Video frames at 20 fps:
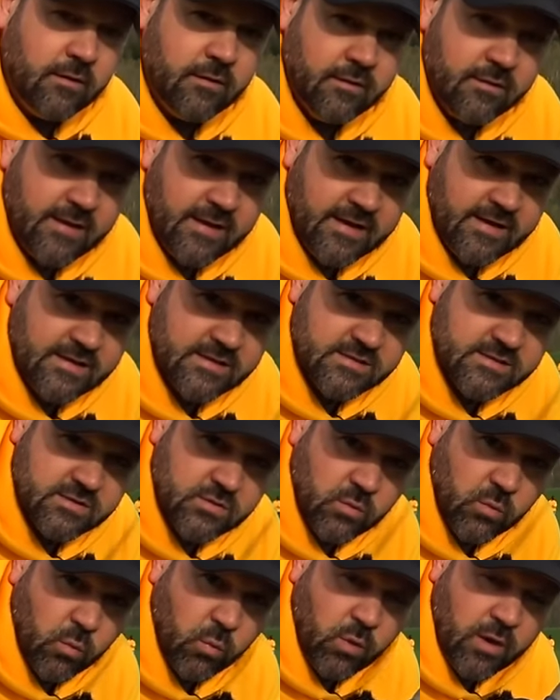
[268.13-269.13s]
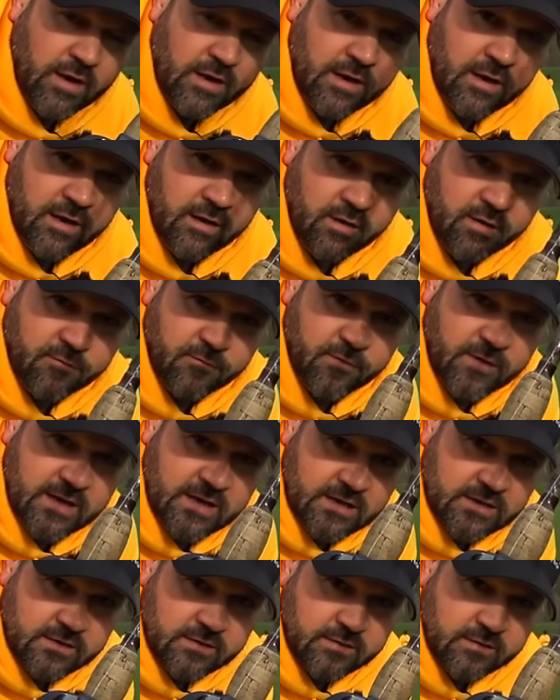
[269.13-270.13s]
That is 100
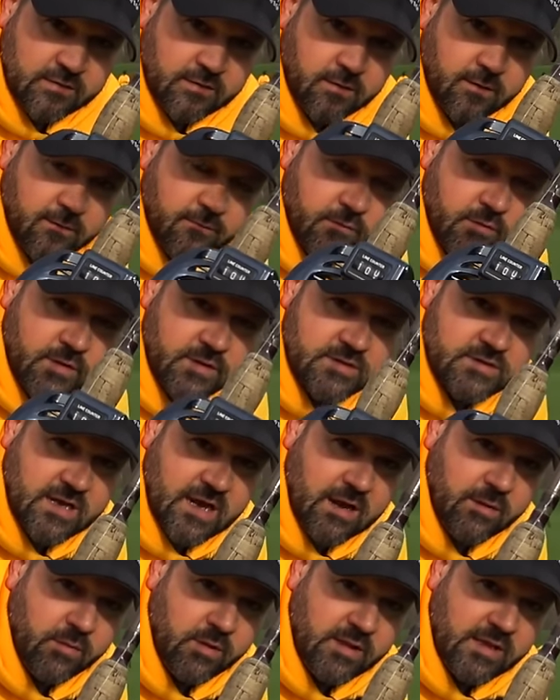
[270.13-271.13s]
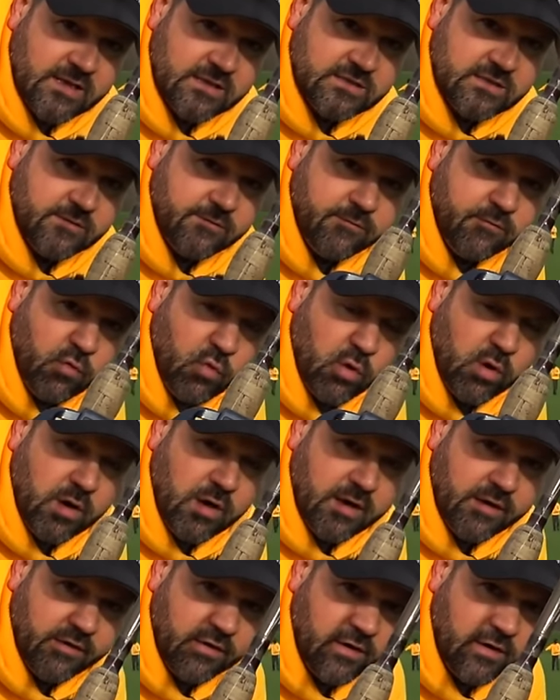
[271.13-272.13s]
feet for the Daiwa Lexa
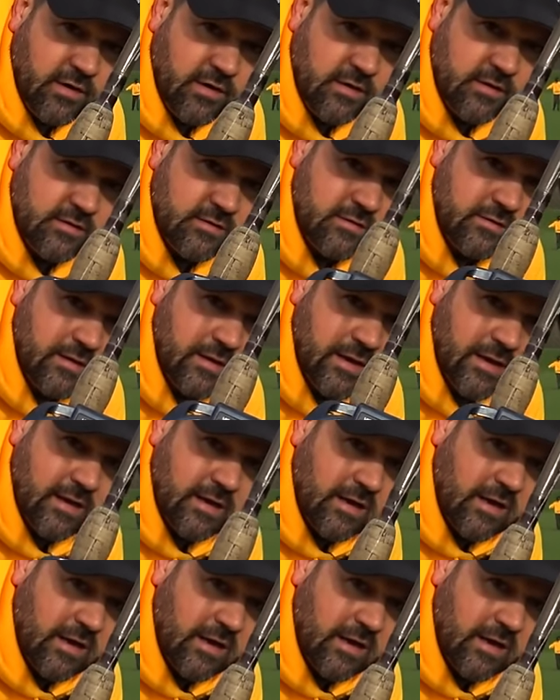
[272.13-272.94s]
400 and